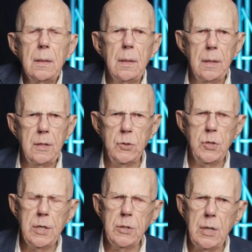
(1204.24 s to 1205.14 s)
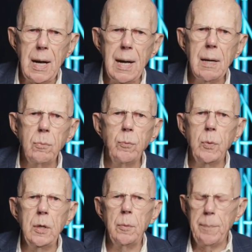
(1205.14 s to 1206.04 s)
And he says, I
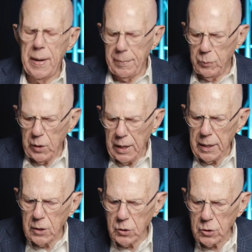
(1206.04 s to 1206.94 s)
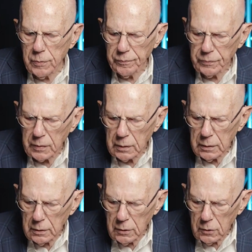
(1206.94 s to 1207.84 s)
will baptize
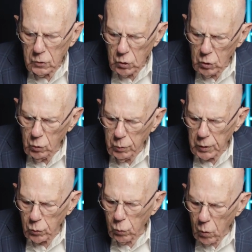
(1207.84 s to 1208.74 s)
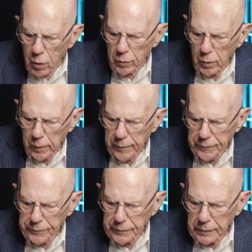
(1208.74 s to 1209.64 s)
you with water,
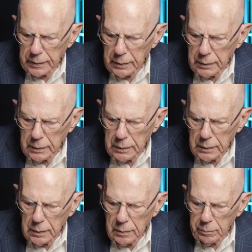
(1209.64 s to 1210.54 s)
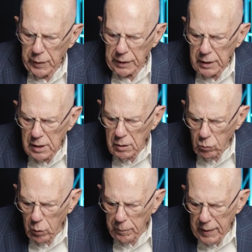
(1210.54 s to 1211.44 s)
but he
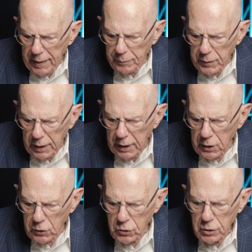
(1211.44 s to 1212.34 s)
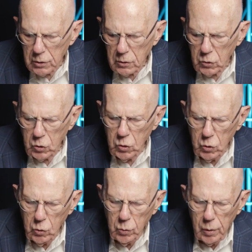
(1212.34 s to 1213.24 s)
will baptize
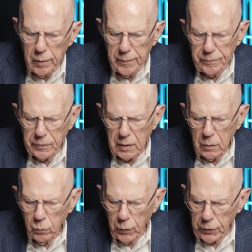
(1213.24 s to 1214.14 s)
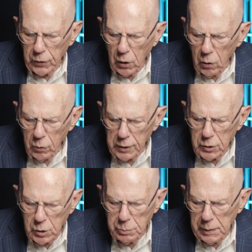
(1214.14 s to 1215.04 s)
you with the Holy
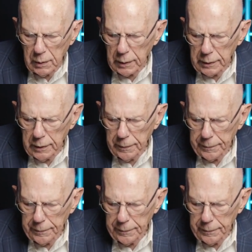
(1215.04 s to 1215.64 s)
Spirit.